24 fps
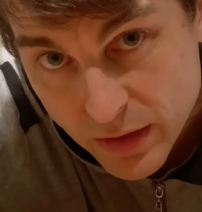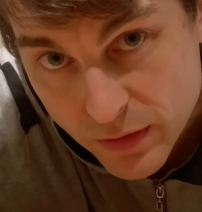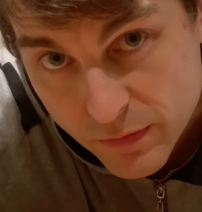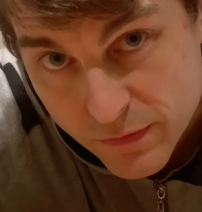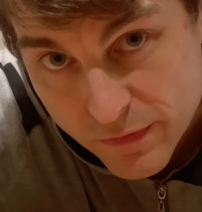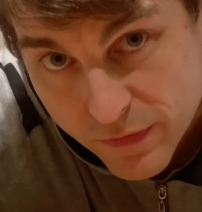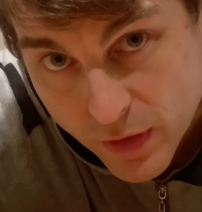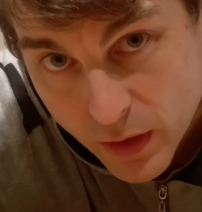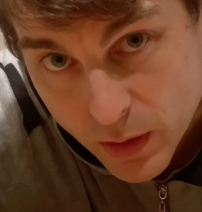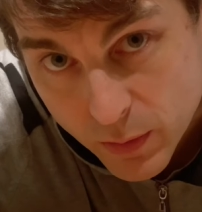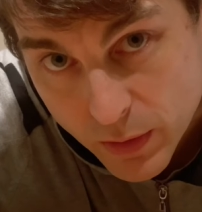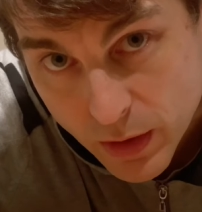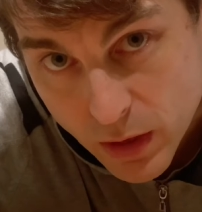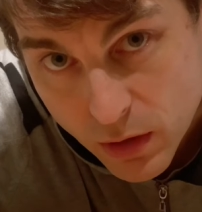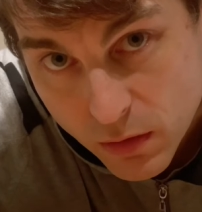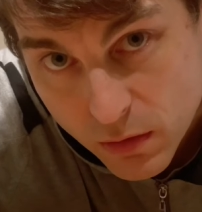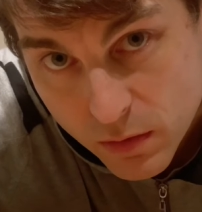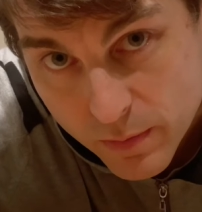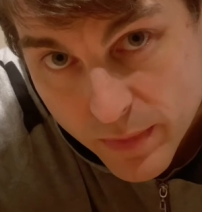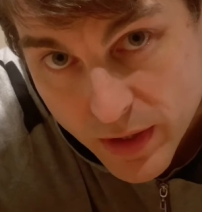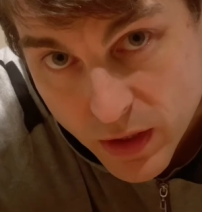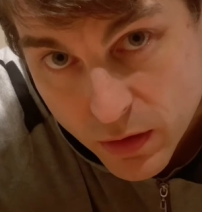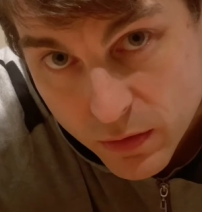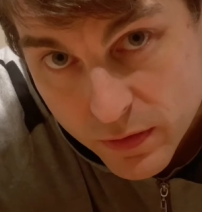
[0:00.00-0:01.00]
and follow along
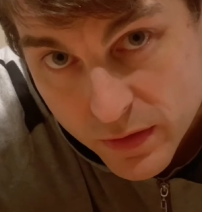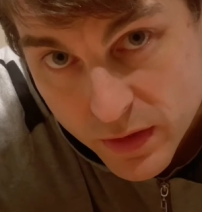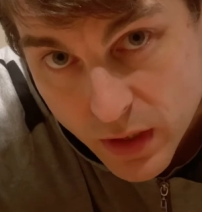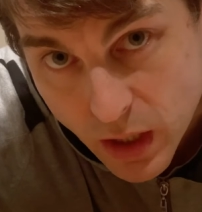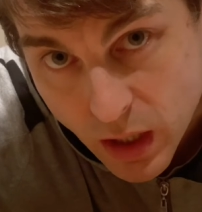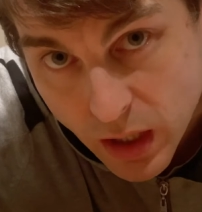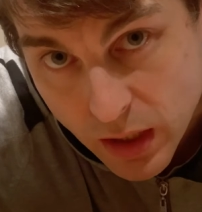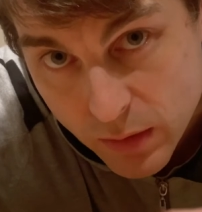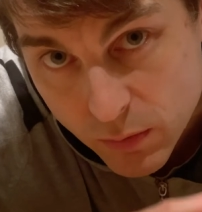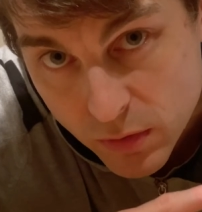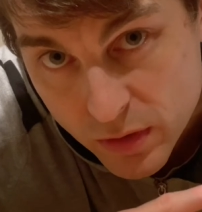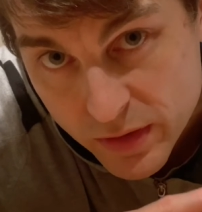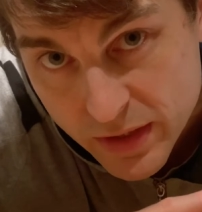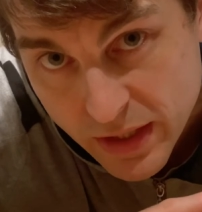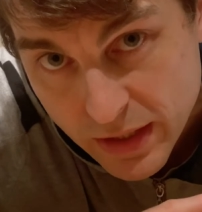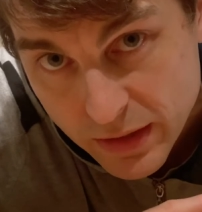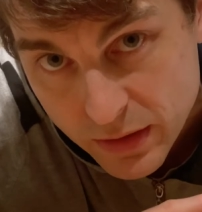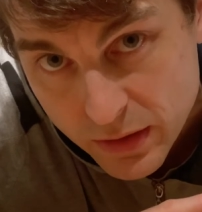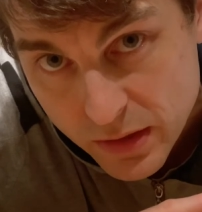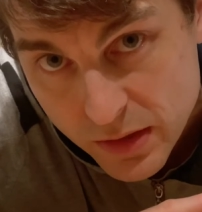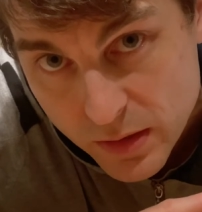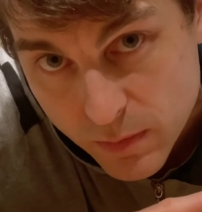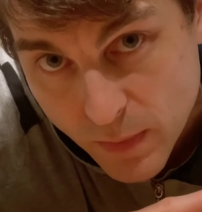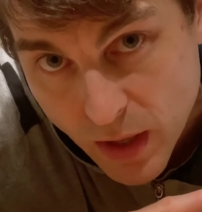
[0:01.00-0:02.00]
because I will take
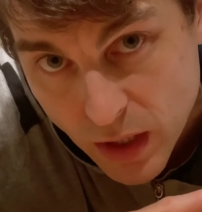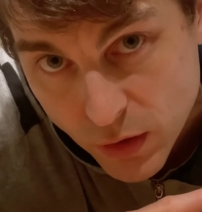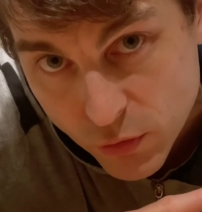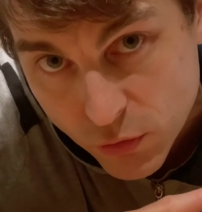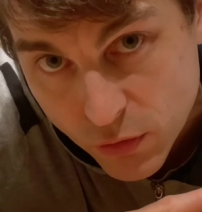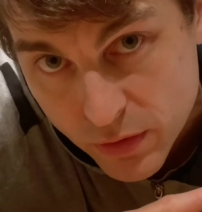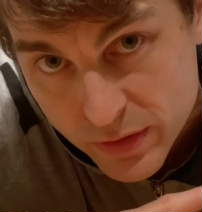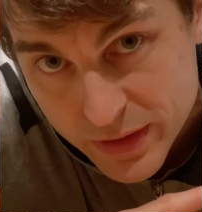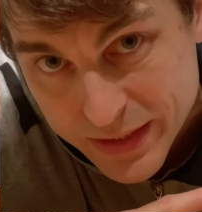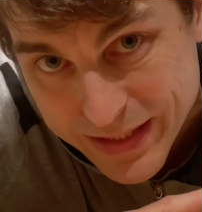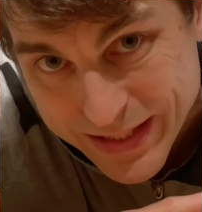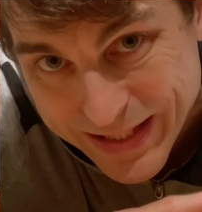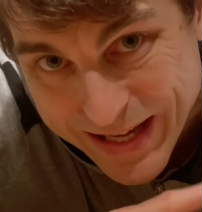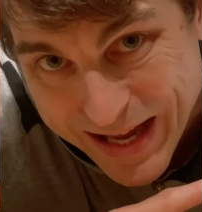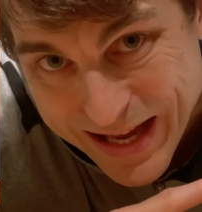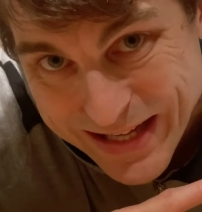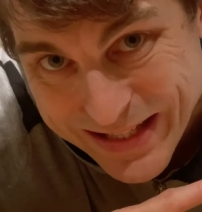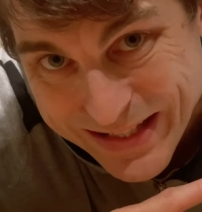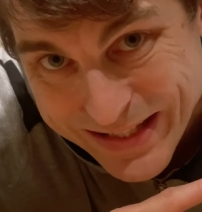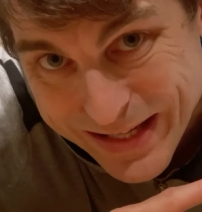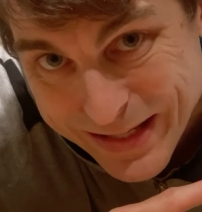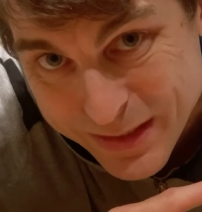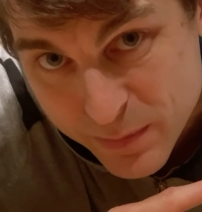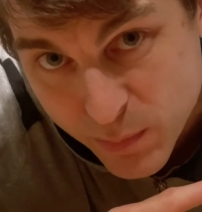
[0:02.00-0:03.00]
this MikroTik
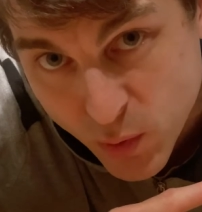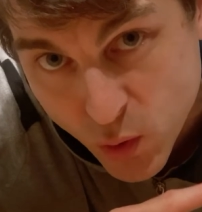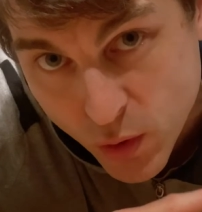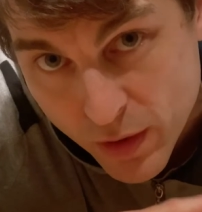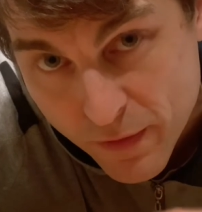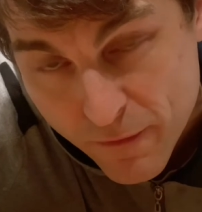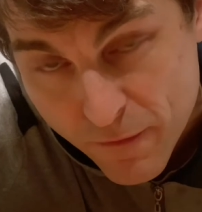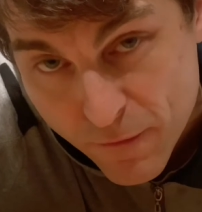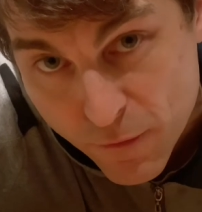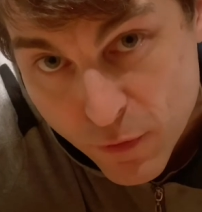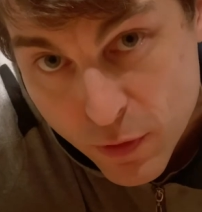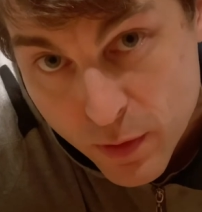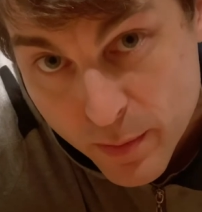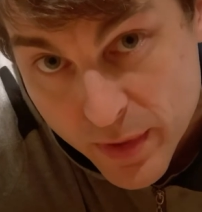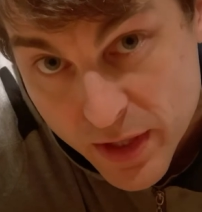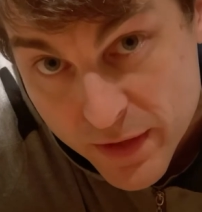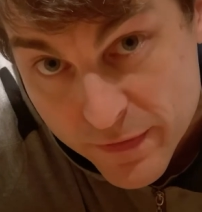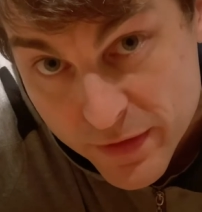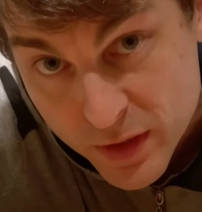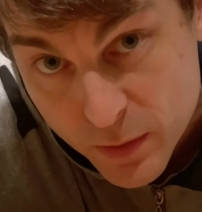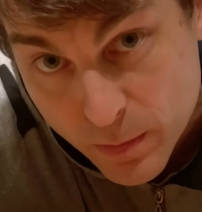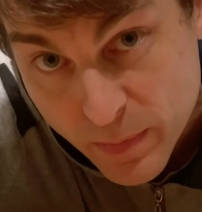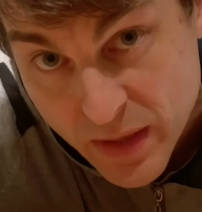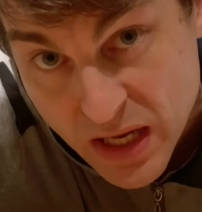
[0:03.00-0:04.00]
access point for a bit of
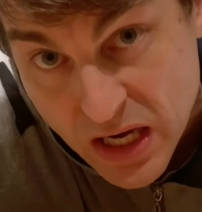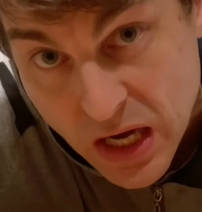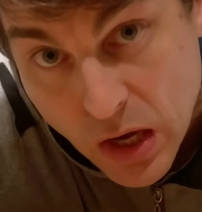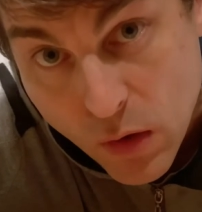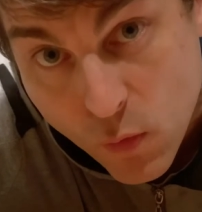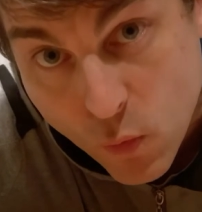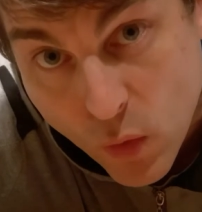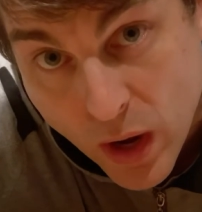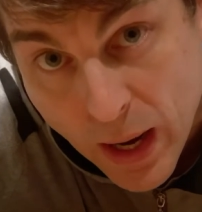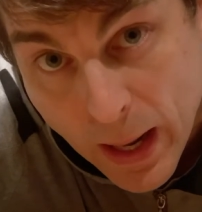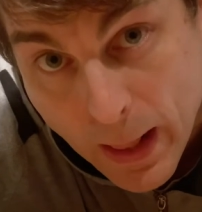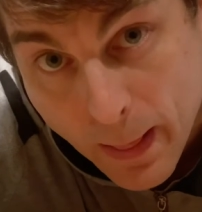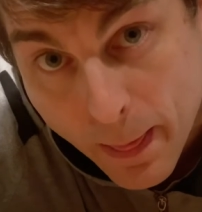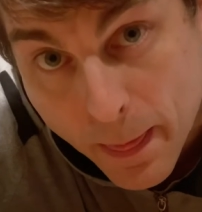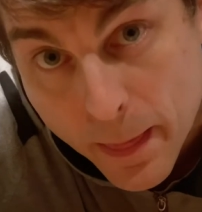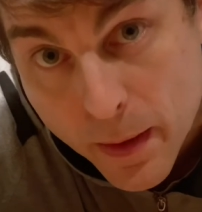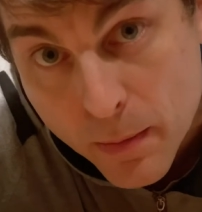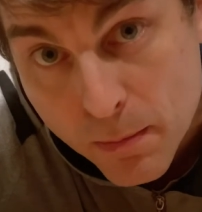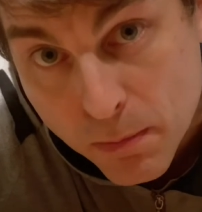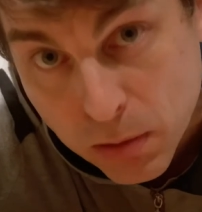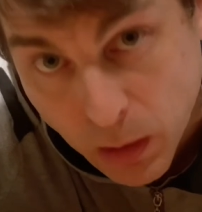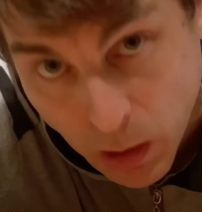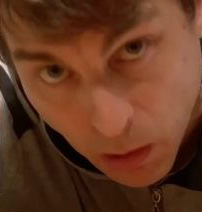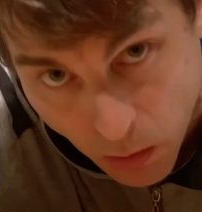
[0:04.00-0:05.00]
a spin round the
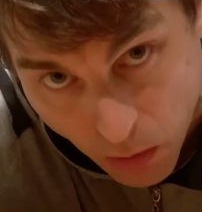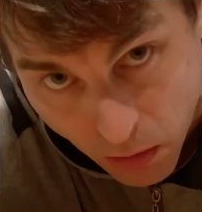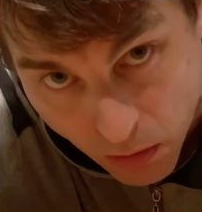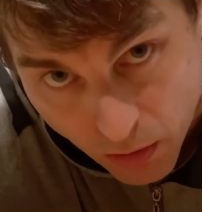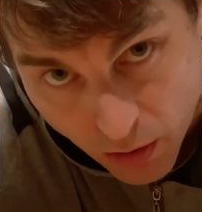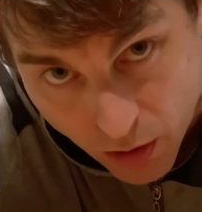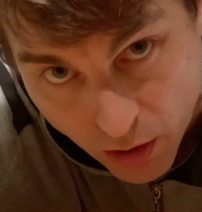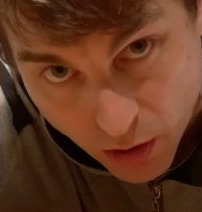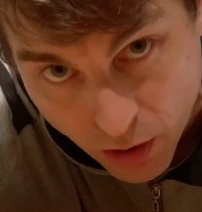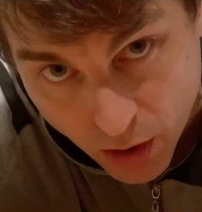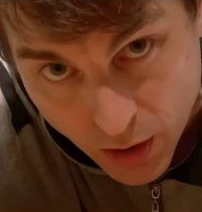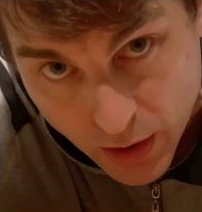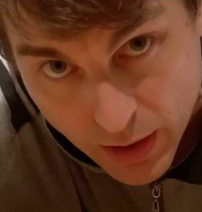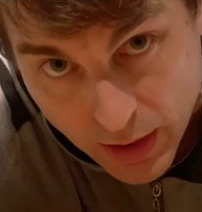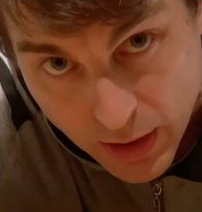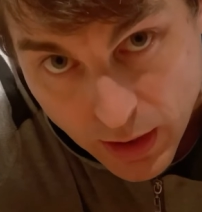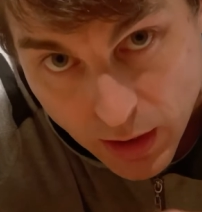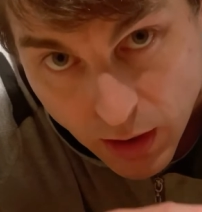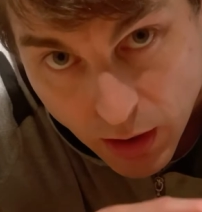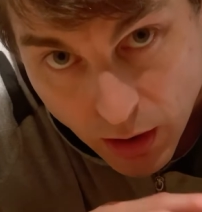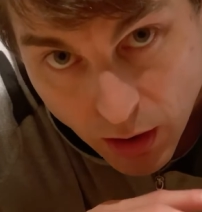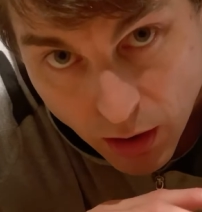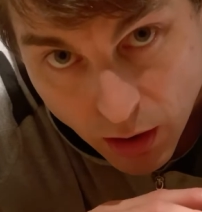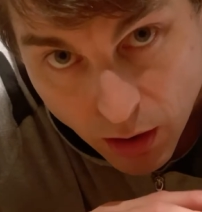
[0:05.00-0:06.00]
block.
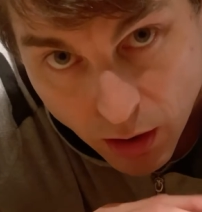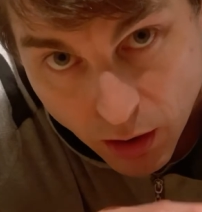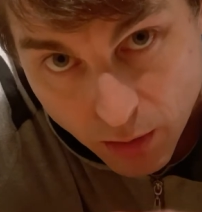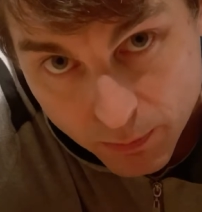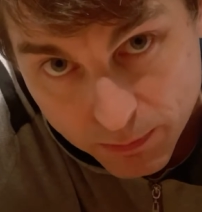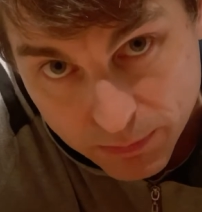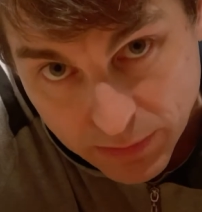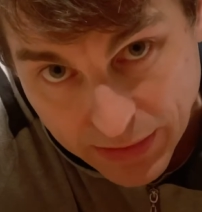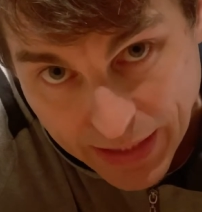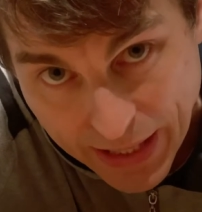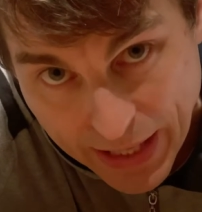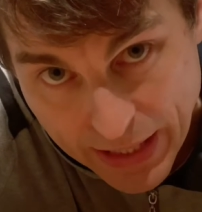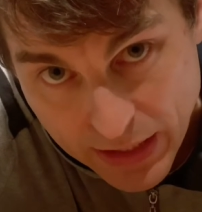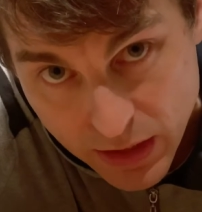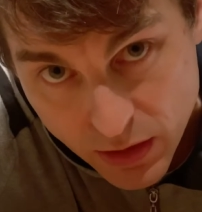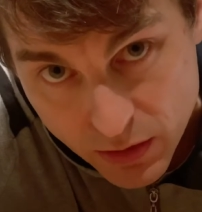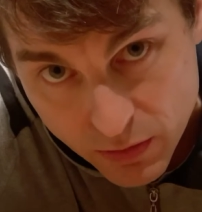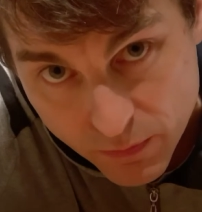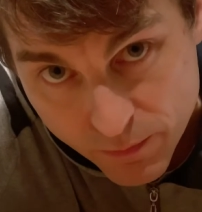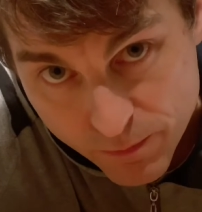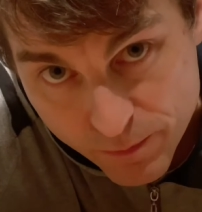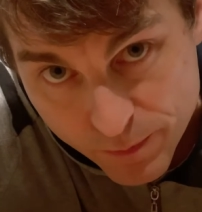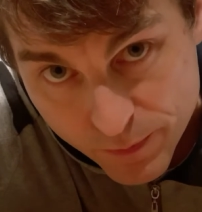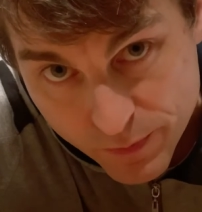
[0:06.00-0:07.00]
I'm planning
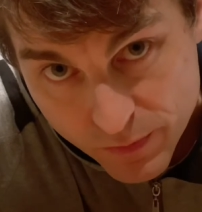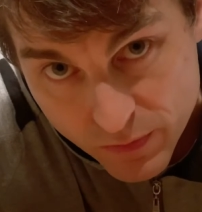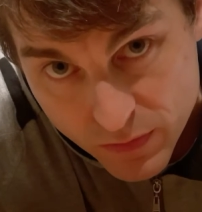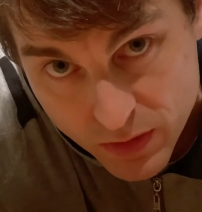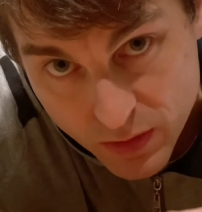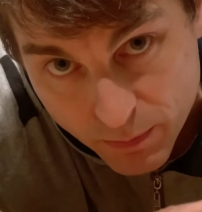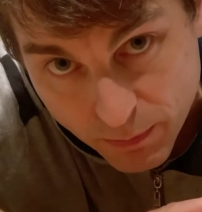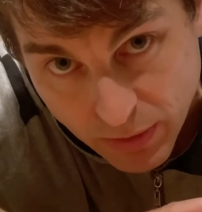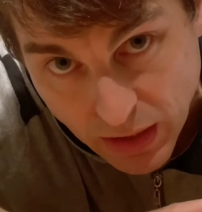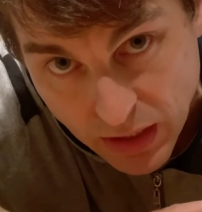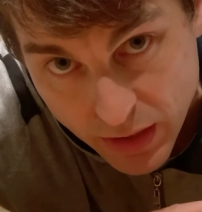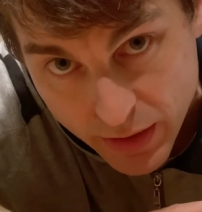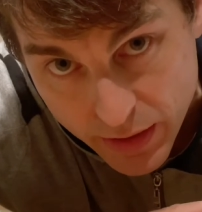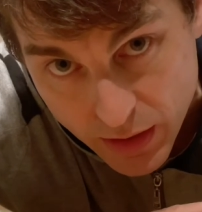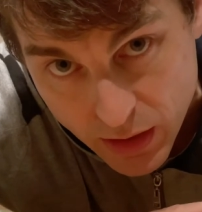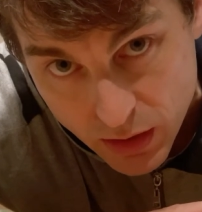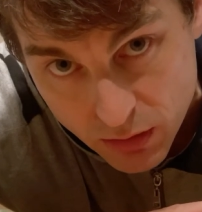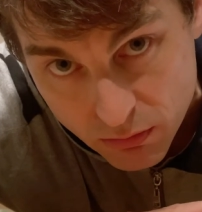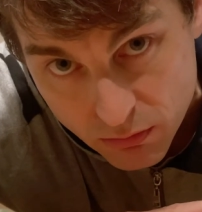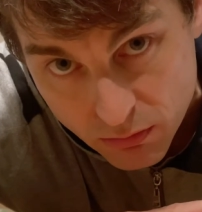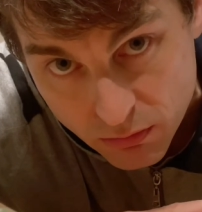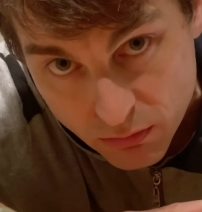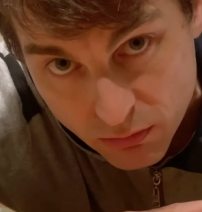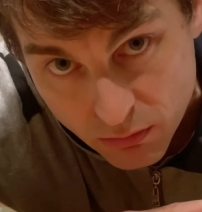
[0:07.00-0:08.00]
to plug it
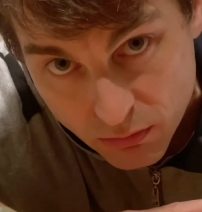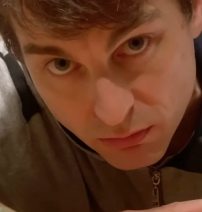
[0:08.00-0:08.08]
in,